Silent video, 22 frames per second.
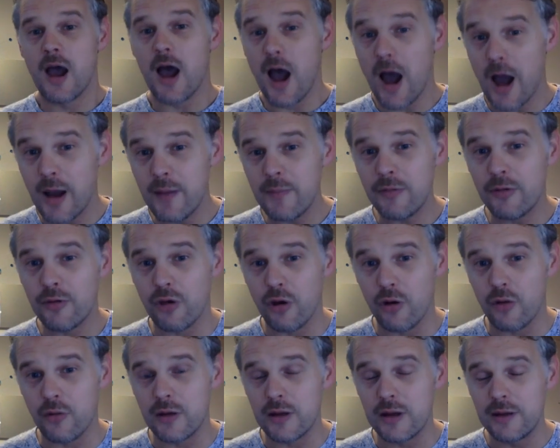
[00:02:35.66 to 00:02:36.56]
I'm
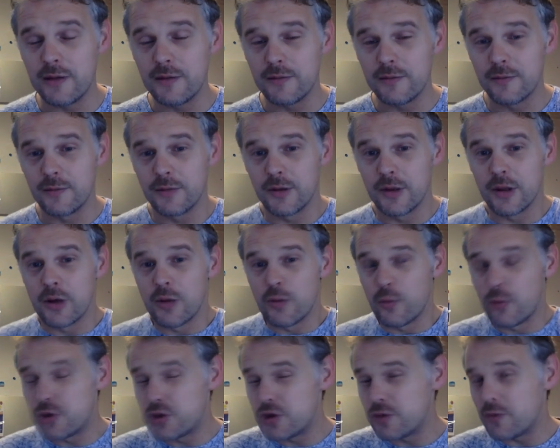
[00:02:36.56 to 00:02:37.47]
sorry,
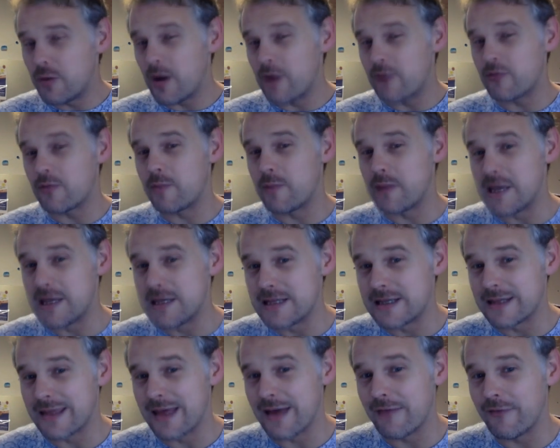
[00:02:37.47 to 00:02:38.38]
would you mind
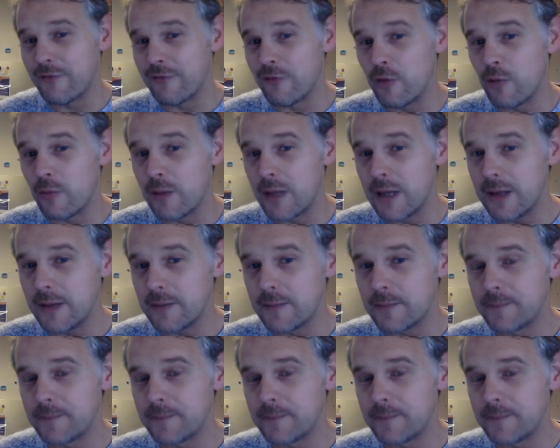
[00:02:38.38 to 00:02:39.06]
repeating that for me?